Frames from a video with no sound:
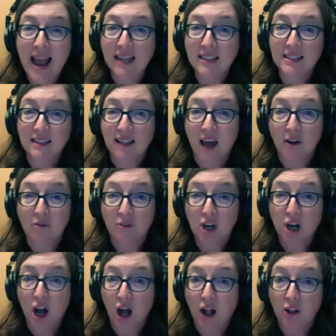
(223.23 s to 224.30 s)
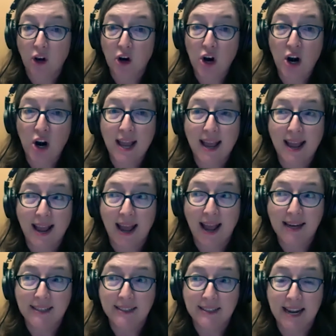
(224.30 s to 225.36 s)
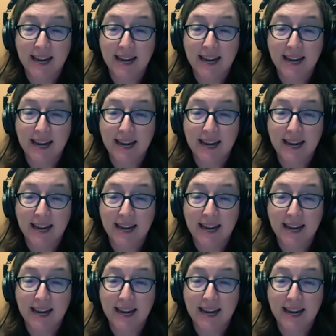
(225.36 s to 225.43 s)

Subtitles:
adds a lot of color and